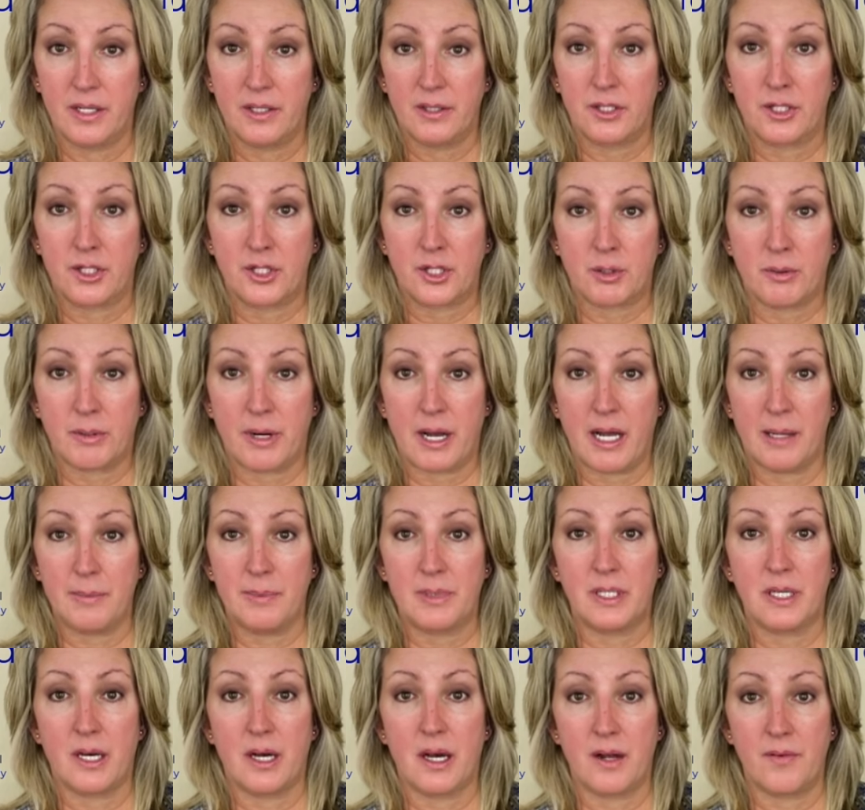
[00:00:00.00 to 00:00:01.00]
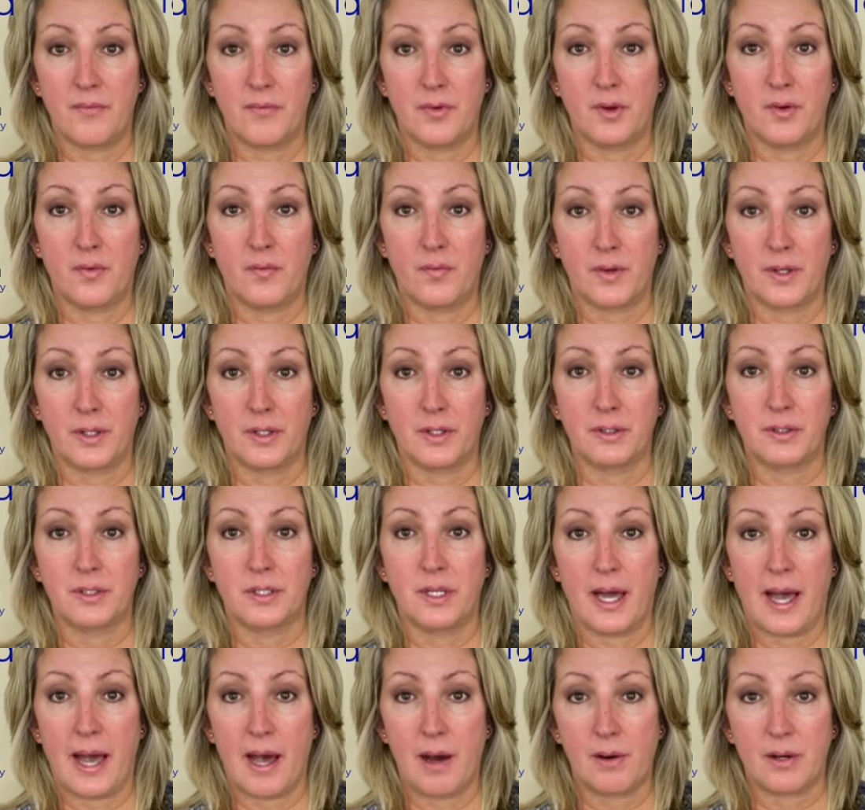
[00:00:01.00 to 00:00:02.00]
describes
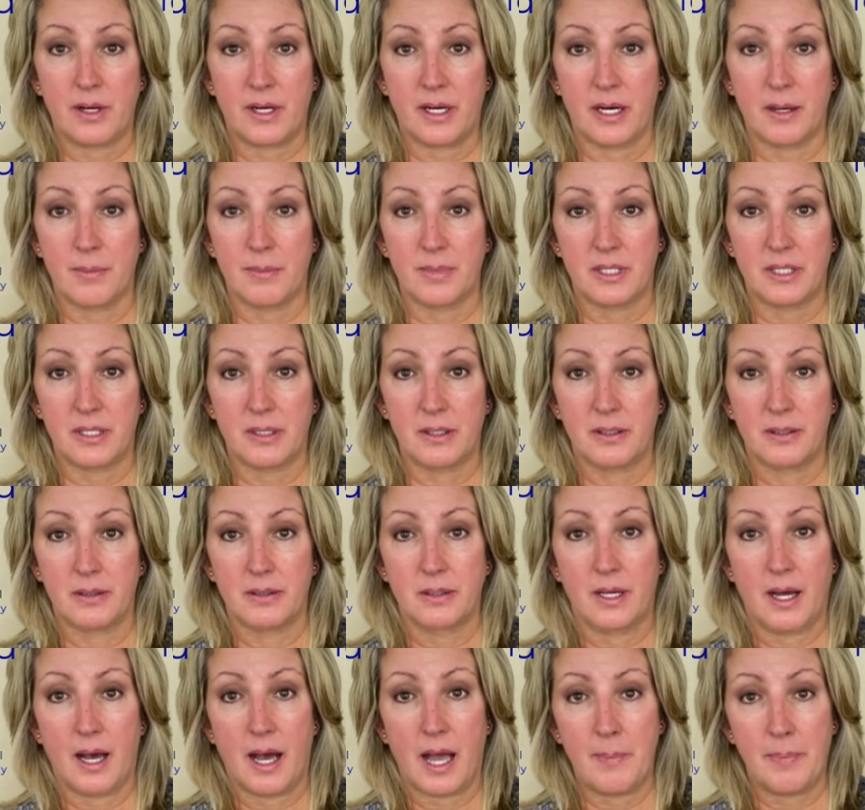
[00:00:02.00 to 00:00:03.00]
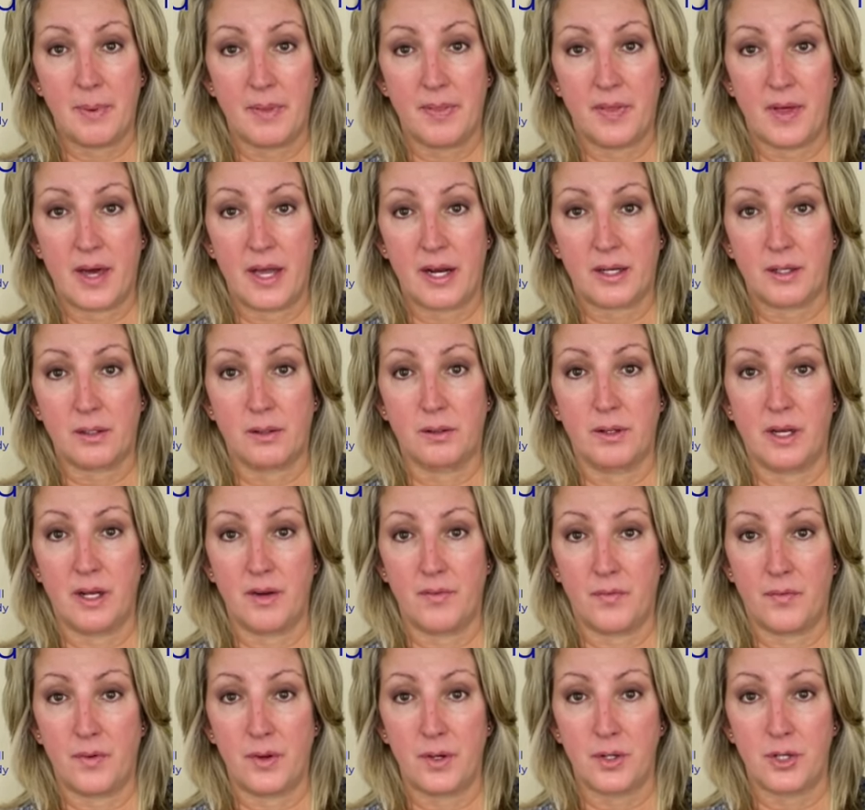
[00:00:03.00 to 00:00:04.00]
unfulfilled outcomes, hypothetical
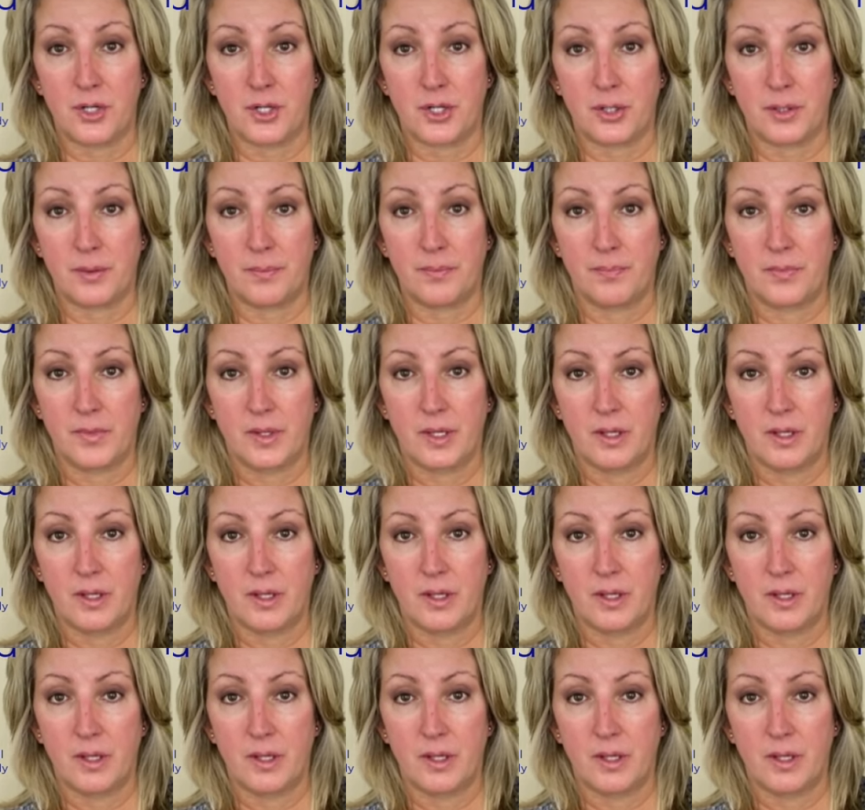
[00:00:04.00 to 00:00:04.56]
and future.